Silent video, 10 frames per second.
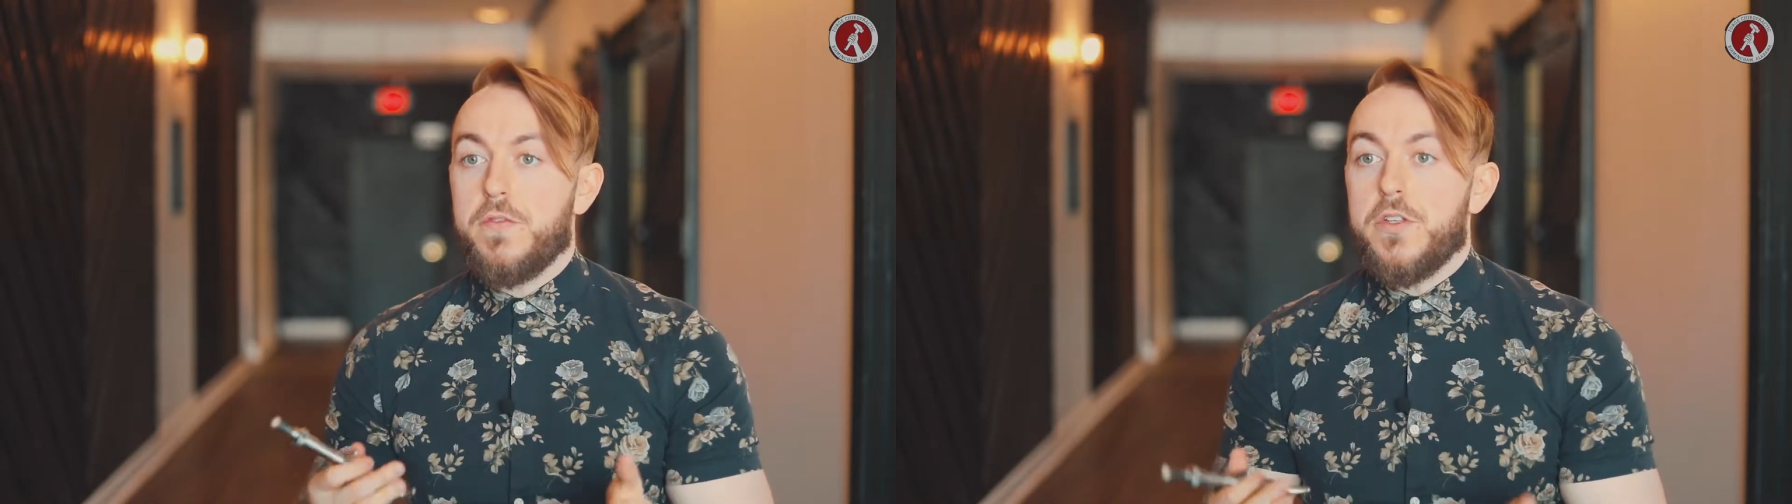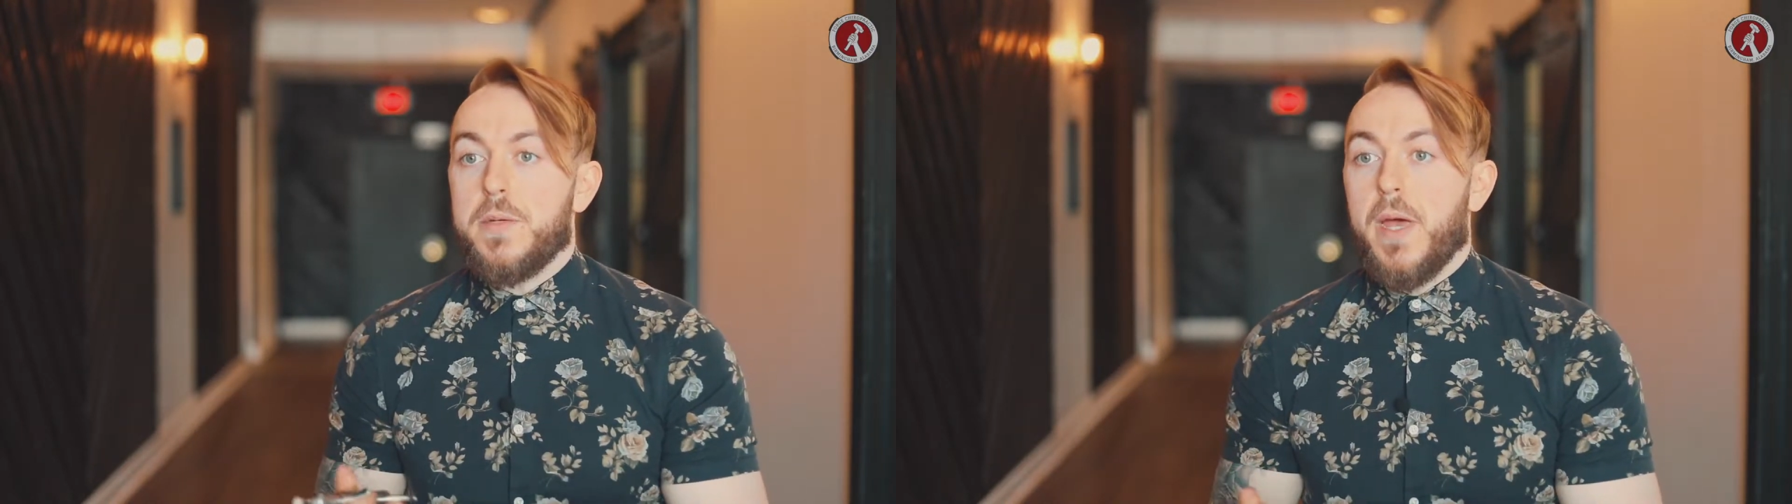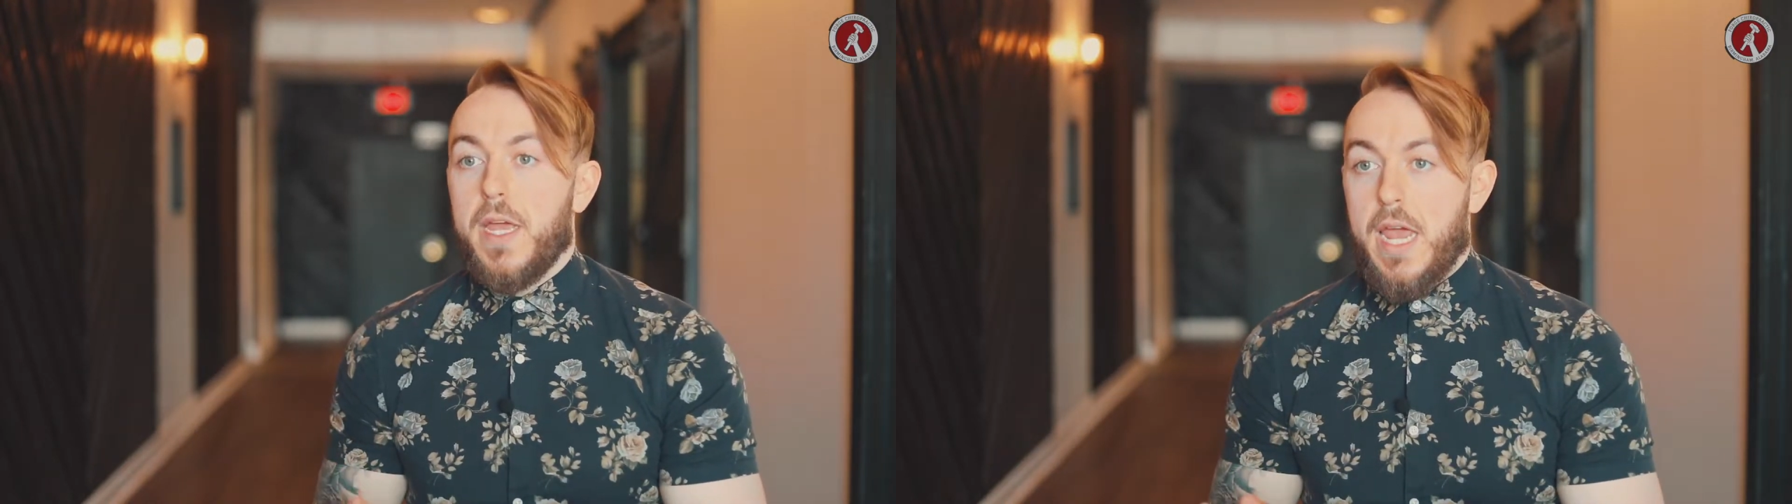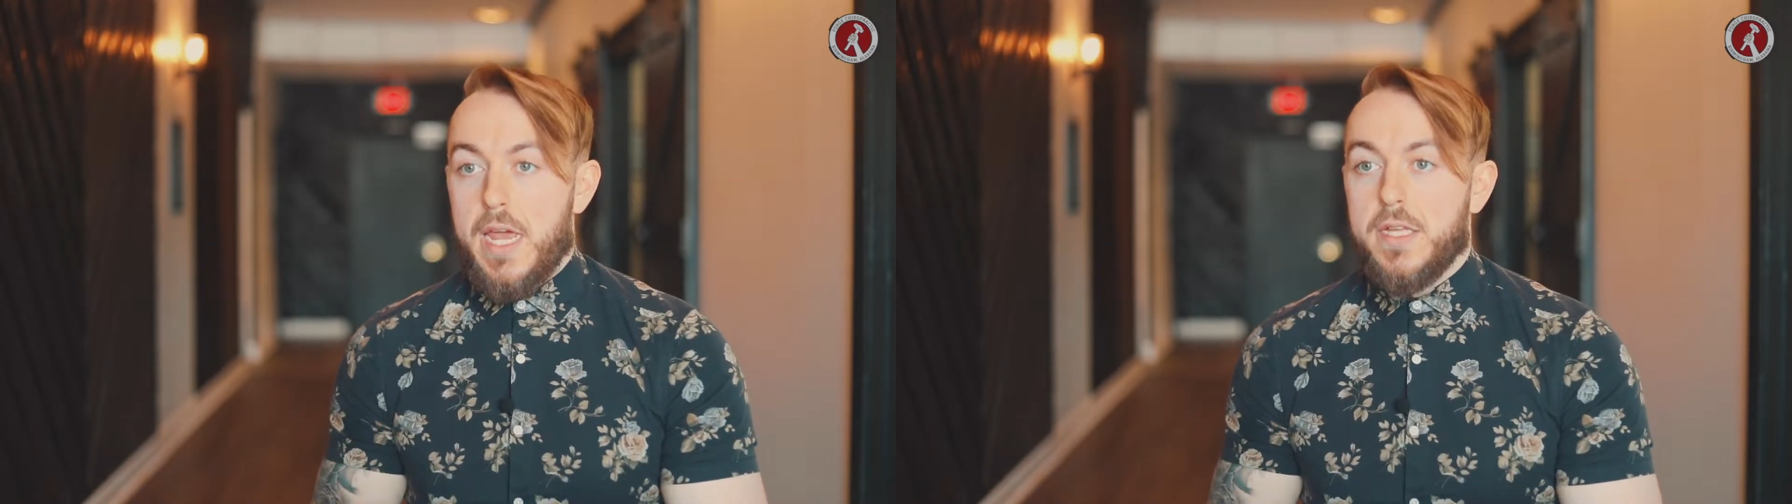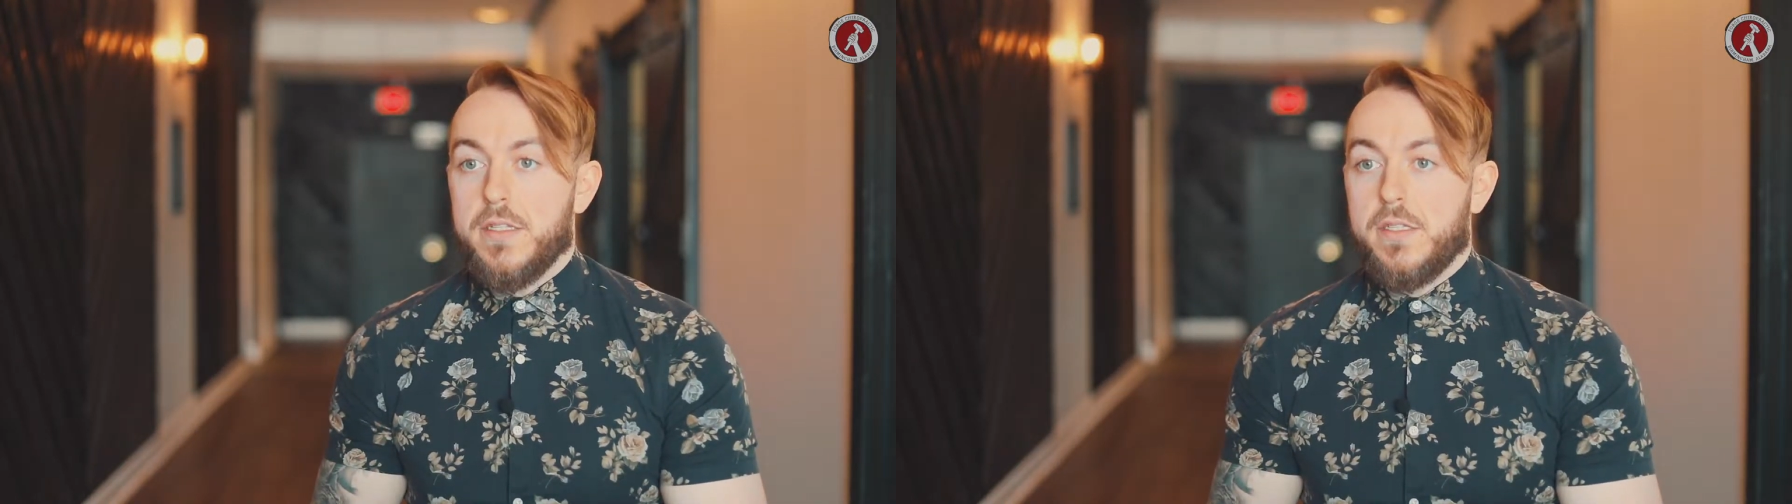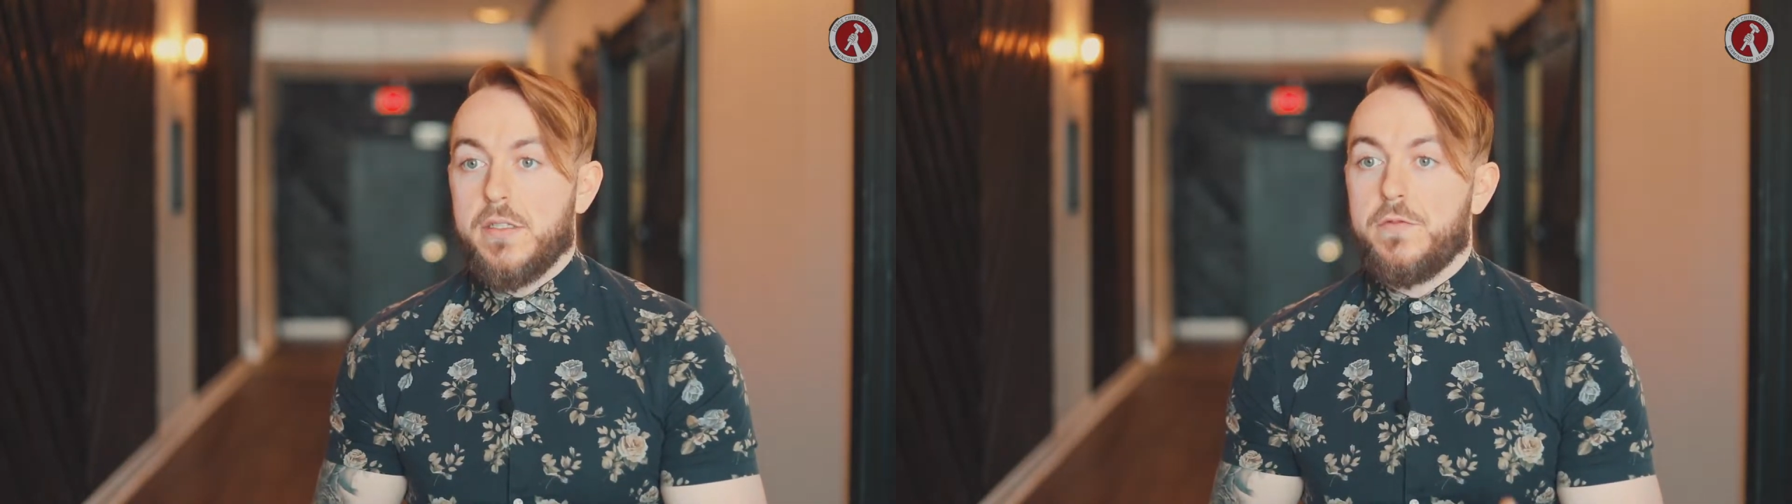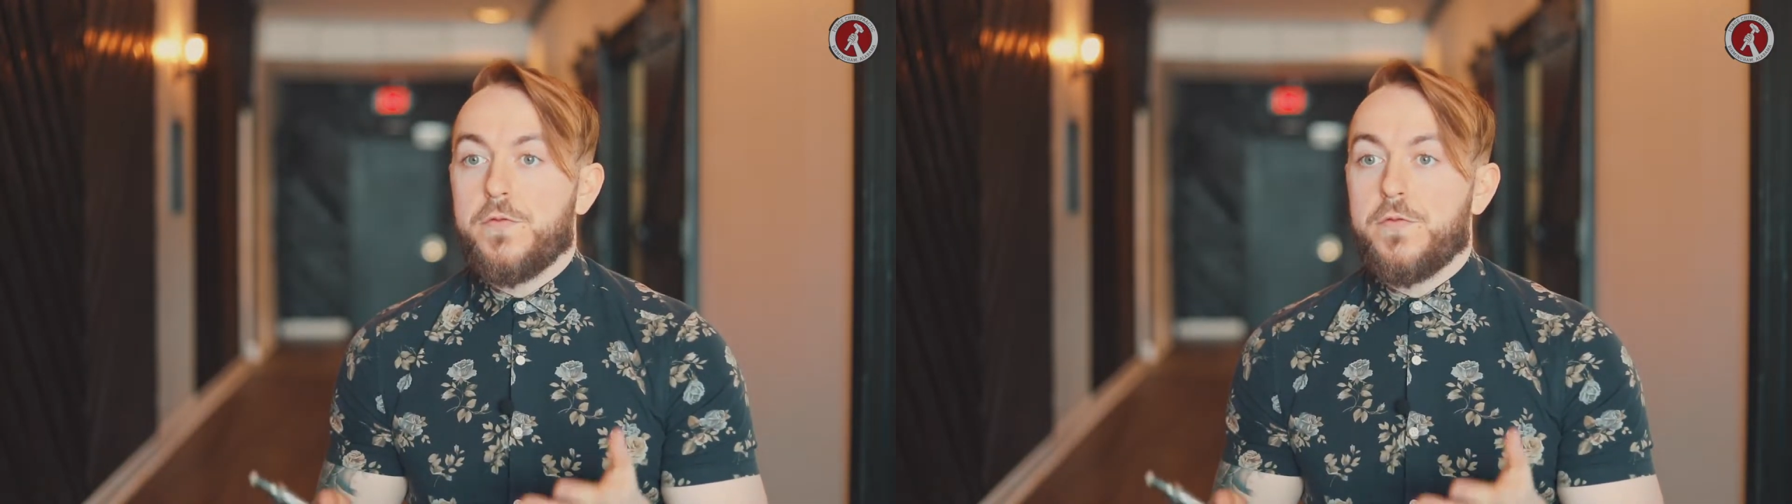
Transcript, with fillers: of using my hands,